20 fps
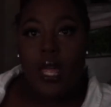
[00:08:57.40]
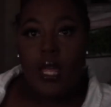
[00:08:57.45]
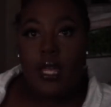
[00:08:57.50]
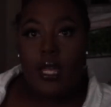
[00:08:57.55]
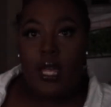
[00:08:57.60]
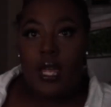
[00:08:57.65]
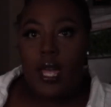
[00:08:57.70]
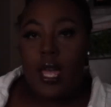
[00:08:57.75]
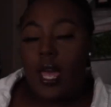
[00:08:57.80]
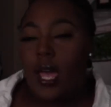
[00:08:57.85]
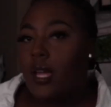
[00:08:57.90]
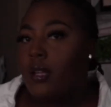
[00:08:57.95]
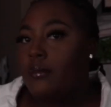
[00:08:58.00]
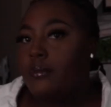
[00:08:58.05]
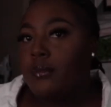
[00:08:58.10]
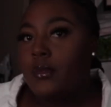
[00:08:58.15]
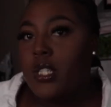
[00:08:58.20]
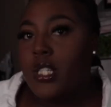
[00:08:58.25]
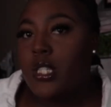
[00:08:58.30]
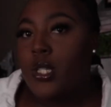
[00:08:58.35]
Yeah,
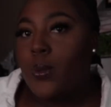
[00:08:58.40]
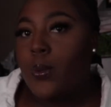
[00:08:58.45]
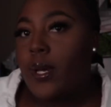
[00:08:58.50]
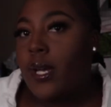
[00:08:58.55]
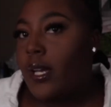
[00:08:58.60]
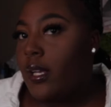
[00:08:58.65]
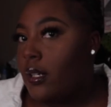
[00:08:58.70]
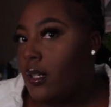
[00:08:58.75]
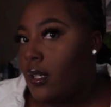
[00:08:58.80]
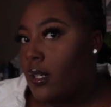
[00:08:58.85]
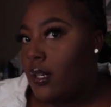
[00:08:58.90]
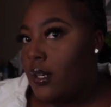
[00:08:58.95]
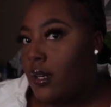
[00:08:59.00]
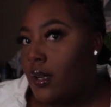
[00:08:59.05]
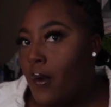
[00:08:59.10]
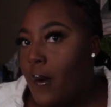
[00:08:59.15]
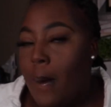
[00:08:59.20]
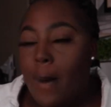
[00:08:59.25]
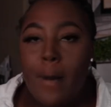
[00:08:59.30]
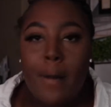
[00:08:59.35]
this is what
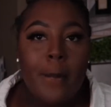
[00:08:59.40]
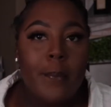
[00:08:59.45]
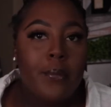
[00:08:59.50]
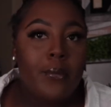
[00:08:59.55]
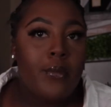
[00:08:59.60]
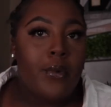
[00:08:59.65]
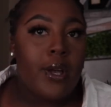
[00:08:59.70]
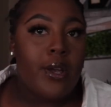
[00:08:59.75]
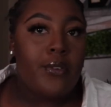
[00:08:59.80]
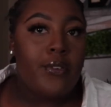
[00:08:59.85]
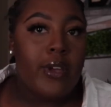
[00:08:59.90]
my